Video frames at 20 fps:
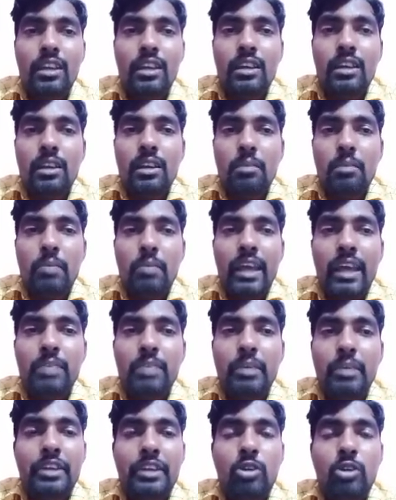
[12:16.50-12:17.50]
a
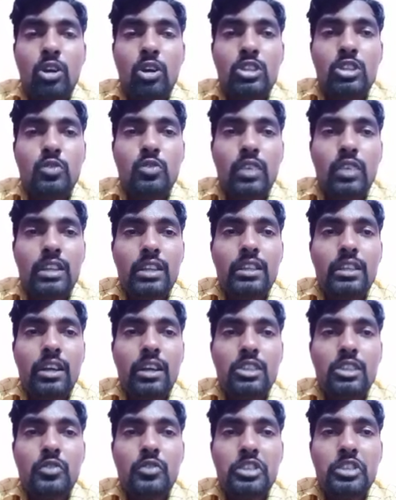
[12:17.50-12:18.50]
man-made cause for the
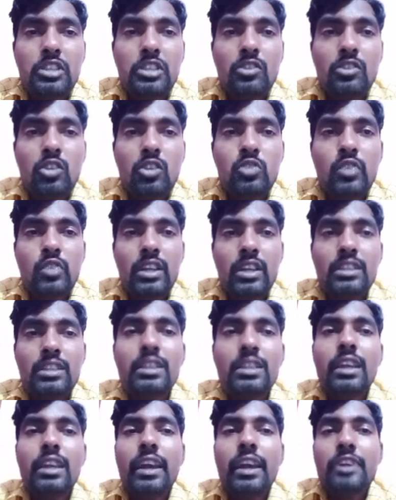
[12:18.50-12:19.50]
artificial cause for
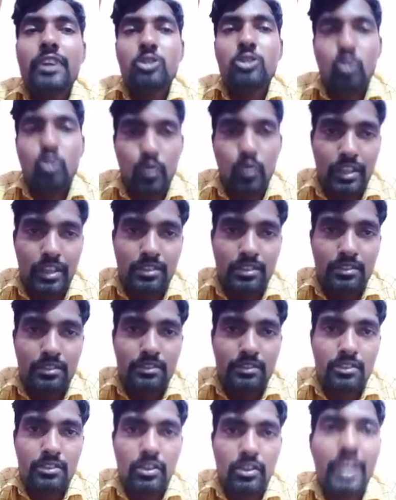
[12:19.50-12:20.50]
the earthquakes.
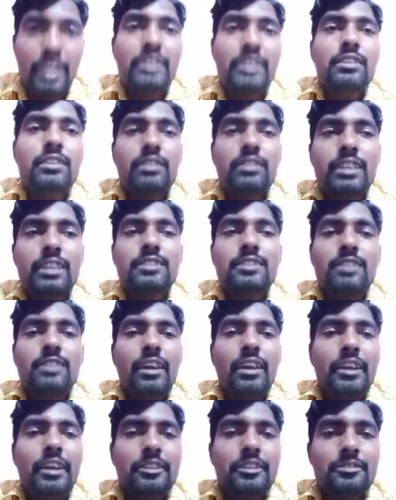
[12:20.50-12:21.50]
Right? Next
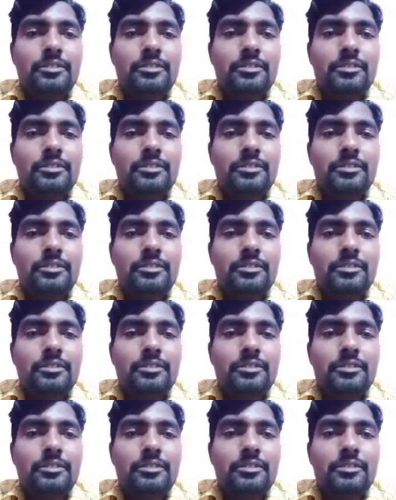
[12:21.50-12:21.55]
slide.